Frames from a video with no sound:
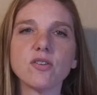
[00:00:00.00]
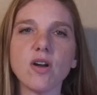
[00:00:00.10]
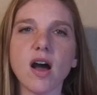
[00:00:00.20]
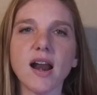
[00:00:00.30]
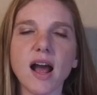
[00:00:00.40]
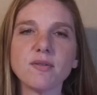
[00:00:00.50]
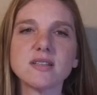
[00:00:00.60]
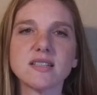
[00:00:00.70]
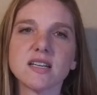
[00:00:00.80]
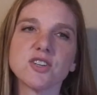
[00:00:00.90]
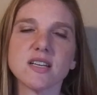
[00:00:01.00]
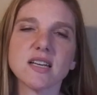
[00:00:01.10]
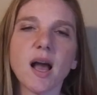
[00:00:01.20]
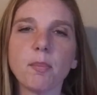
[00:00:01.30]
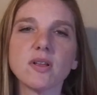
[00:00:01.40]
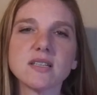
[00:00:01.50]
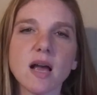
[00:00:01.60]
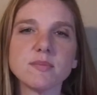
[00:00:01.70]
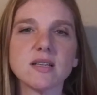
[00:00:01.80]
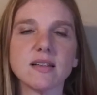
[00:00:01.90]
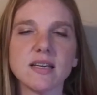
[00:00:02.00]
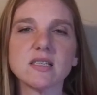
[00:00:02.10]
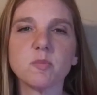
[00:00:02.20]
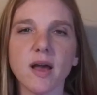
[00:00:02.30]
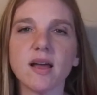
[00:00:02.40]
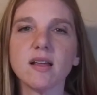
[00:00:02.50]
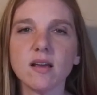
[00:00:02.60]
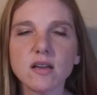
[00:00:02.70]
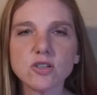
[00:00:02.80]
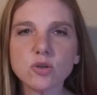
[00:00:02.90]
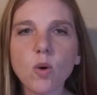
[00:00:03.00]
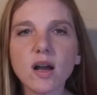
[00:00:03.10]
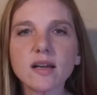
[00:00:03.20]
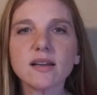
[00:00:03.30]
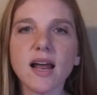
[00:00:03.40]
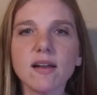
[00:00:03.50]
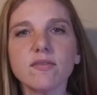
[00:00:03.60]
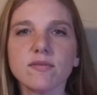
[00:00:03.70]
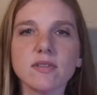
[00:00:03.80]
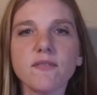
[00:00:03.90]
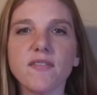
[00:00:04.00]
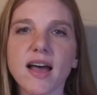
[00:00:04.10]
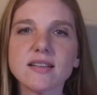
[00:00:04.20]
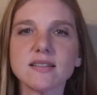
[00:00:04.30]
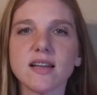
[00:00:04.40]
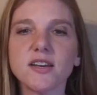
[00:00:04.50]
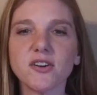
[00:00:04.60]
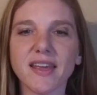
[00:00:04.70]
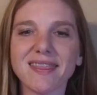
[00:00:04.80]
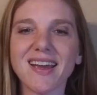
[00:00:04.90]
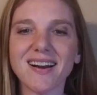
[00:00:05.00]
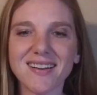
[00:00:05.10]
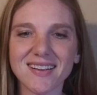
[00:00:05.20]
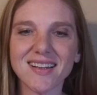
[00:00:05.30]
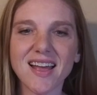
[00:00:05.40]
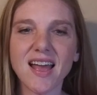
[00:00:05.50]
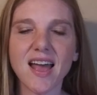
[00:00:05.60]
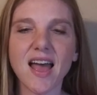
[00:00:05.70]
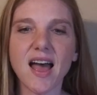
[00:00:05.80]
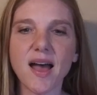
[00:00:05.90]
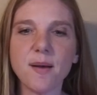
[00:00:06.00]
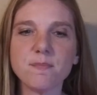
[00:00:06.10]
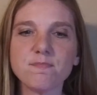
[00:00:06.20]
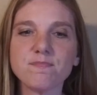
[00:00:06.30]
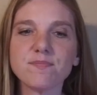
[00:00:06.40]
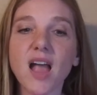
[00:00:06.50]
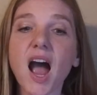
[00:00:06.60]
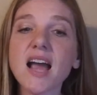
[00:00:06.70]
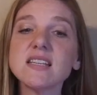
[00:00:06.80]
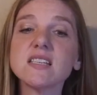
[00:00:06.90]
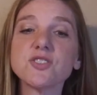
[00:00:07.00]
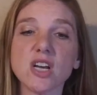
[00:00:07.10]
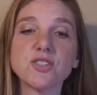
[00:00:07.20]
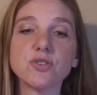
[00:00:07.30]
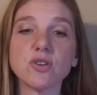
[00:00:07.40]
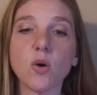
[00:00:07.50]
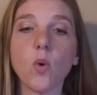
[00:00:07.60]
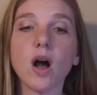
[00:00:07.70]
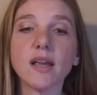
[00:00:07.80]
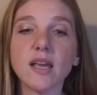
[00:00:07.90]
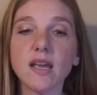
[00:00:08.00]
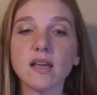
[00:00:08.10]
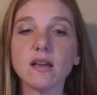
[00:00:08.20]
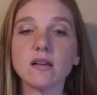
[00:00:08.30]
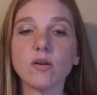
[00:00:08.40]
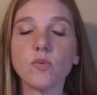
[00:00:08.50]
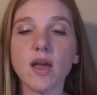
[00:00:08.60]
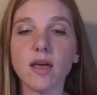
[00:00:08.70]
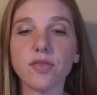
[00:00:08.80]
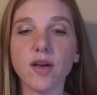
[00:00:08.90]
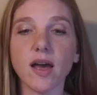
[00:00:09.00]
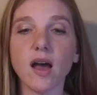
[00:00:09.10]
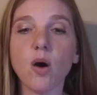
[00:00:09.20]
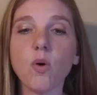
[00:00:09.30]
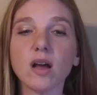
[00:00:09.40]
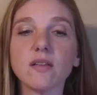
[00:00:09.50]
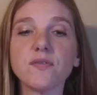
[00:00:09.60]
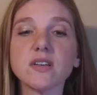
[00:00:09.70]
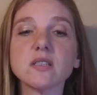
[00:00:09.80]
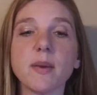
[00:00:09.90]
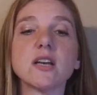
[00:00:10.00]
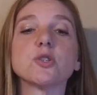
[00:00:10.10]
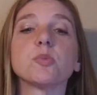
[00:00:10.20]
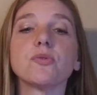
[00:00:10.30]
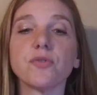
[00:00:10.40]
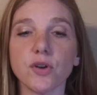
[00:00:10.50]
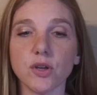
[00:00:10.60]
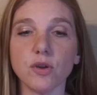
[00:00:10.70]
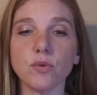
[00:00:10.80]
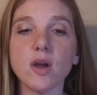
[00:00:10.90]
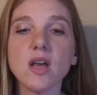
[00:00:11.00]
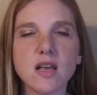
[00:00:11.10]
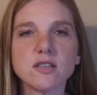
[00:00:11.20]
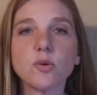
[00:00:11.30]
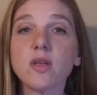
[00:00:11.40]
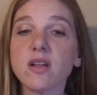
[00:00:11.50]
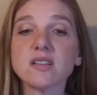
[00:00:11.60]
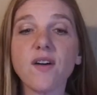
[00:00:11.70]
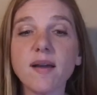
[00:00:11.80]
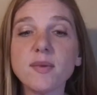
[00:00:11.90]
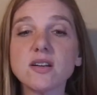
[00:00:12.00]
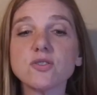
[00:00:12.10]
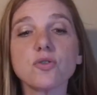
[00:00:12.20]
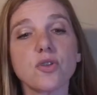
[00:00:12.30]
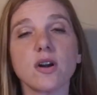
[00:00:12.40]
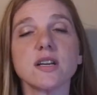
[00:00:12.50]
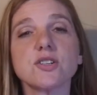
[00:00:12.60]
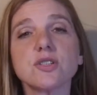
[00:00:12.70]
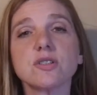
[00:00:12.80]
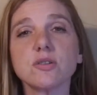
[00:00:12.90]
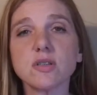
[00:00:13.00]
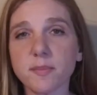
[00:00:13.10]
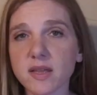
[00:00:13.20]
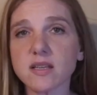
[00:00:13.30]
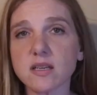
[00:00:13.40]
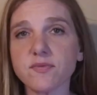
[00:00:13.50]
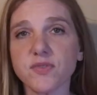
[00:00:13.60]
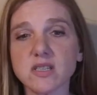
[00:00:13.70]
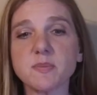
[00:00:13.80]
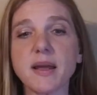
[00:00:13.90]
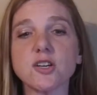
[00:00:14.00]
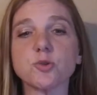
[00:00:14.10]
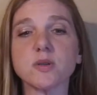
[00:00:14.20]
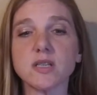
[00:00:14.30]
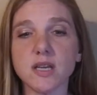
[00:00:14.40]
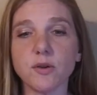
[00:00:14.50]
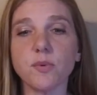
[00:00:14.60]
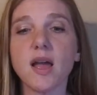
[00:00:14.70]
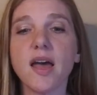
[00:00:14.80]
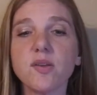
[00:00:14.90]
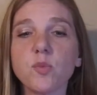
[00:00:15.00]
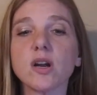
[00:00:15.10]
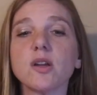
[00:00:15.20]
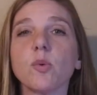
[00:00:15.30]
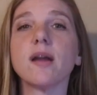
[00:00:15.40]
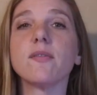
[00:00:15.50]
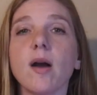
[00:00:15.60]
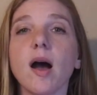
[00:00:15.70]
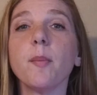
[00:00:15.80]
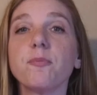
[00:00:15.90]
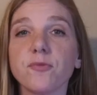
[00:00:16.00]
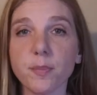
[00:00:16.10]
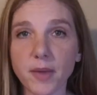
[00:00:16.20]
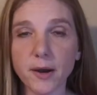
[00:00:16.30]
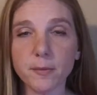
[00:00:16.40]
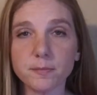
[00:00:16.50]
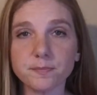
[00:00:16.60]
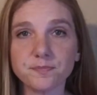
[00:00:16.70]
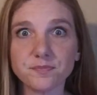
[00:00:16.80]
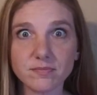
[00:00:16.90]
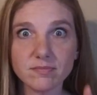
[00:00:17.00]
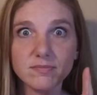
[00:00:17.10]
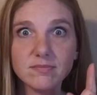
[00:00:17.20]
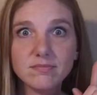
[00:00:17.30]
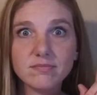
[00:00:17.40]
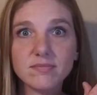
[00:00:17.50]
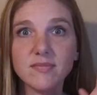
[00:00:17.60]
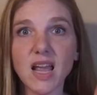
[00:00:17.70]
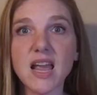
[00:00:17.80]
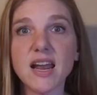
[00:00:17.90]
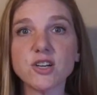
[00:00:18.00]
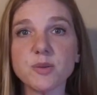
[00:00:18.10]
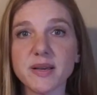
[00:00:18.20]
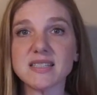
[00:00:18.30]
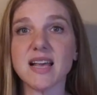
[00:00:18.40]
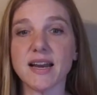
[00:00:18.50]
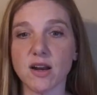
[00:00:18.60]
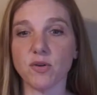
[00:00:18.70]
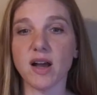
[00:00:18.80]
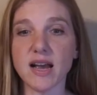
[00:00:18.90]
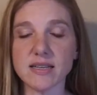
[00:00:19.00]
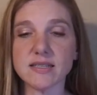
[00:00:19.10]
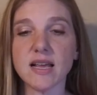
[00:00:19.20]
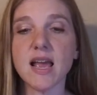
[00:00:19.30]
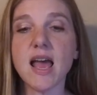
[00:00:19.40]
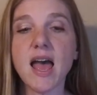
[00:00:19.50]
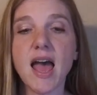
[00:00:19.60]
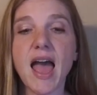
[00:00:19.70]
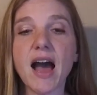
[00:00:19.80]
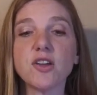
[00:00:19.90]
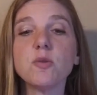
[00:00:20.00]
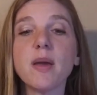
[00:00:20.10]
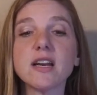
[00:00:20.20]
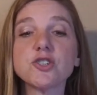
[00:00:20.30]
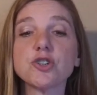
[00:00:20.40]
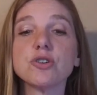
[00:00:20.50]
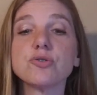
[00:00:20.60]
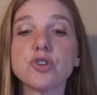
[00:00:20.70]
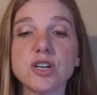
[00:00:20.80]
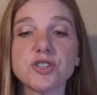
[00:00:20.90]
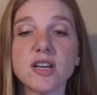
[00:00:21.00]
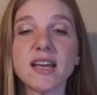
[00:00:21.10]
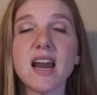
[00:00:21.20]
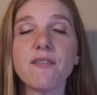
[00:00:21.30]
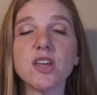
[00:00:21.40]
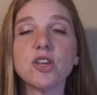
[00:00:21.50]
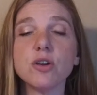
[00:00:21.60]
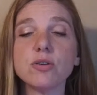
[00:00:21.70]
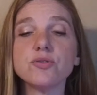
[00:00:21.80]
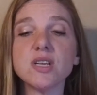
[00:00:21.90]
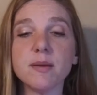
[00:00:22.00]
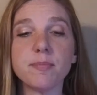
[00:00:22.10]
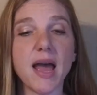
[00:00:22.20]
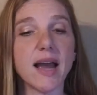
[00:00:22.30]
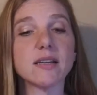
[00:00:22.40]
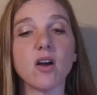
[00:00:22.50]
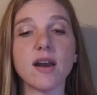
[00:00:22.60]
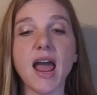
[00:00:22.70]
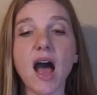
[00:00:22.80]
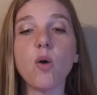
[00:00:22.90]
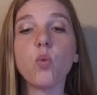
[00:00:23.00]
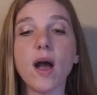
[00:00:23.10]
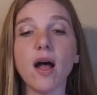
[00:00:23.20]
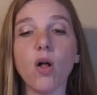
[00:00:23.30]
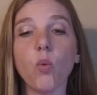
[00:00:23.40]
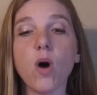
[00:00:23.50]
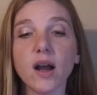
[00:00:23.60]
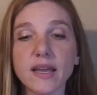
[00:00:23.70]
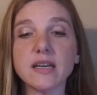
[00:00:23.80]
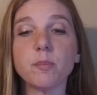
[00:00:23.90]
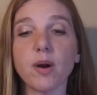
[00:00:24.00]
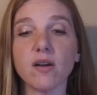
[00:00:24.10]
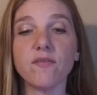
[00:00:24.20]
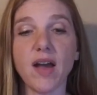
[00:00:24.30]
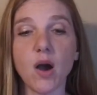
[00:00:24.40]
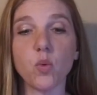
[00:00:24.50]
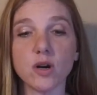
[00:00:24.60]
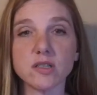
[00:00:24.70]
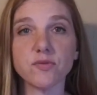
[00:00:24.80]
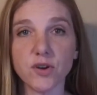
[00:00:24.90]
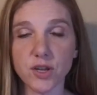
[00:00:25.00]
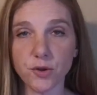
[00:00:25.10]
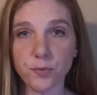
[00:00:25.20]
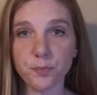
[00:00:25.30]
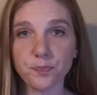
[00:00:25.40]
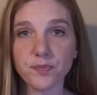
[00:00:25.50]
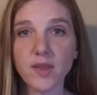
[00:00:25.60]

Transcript: or not. I would suggest a couple of times at least, but just walk kind of a little fast and you'll get there. I suggest you start walking with a walk that feels manageable for you. So whether that's 5 minutes or 30, just do something that feels manageable to you and then work your way up from there. Here's a big side note, guys. How you manage your nutrition can have a huge impact on how well walking to burn fat works for you.